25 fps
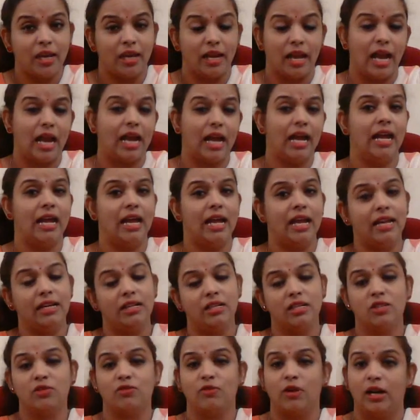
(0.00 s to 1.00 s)
and
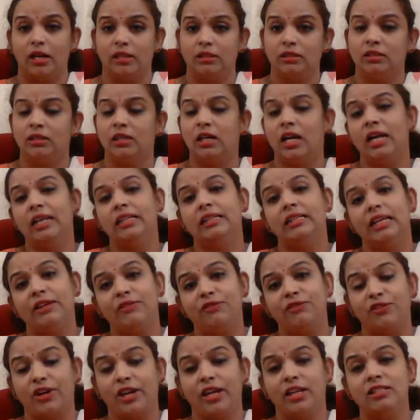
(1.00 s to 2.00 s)
his father and their
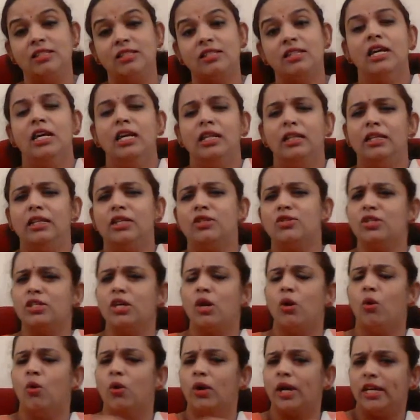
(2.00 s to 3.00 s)
friends used to say,
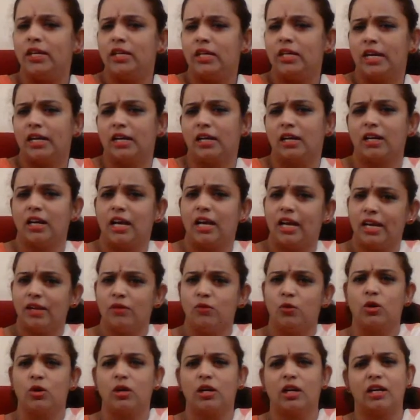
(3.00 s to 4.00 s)
okay, ye karna hai, wo
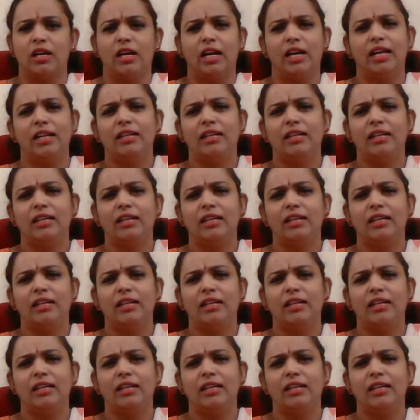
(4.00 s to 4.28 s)
karna hai,